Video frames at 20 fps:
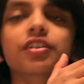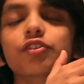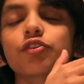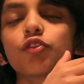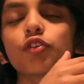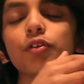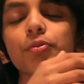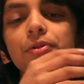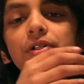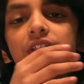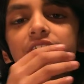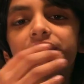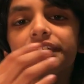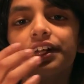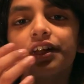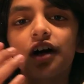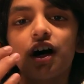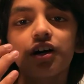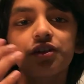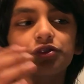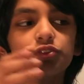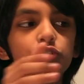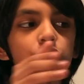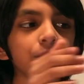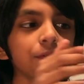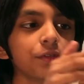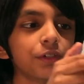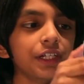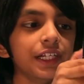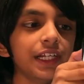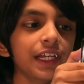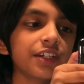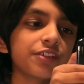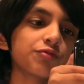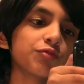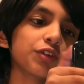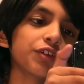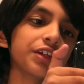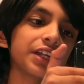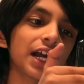Normally it
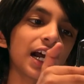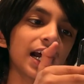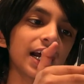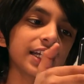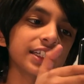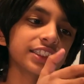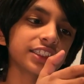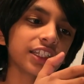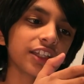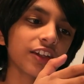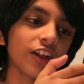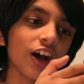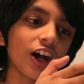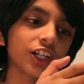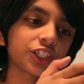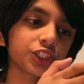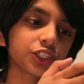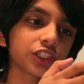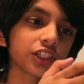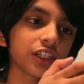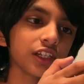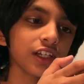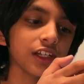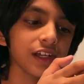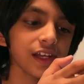really hides the notch.